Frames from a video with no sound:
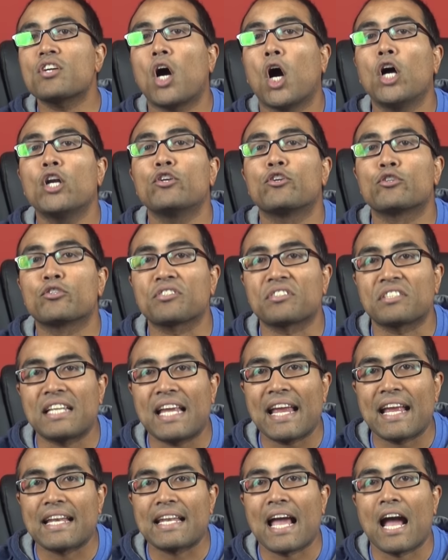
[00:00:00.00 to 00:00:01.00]
to
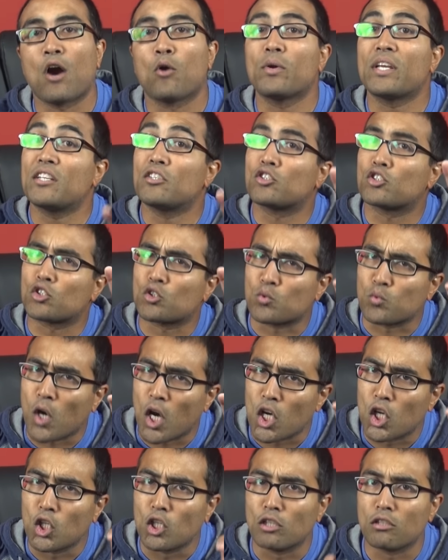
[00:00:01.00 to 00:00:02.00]
understand how he
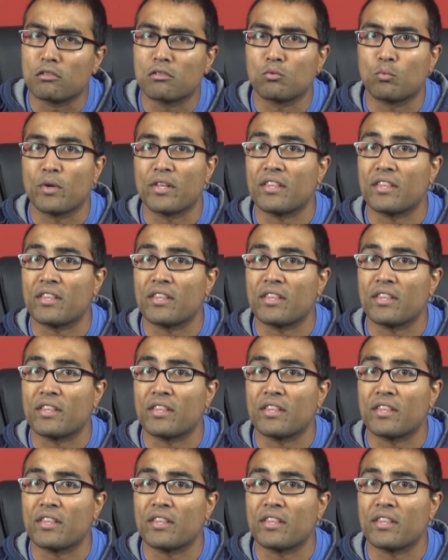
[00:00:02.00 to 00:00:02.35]
struggled